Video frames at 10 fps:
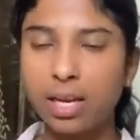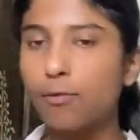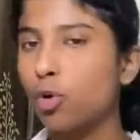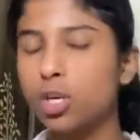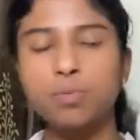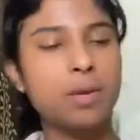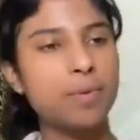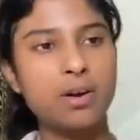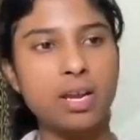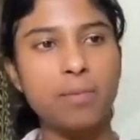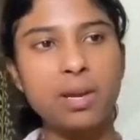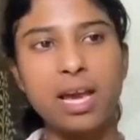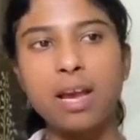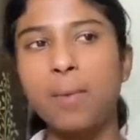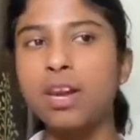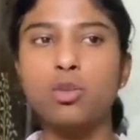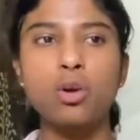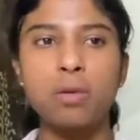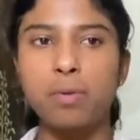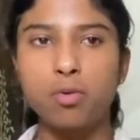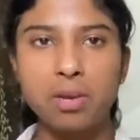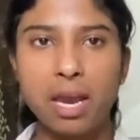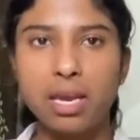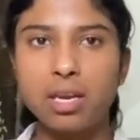Of course, people are going to be like, we don't have anyone at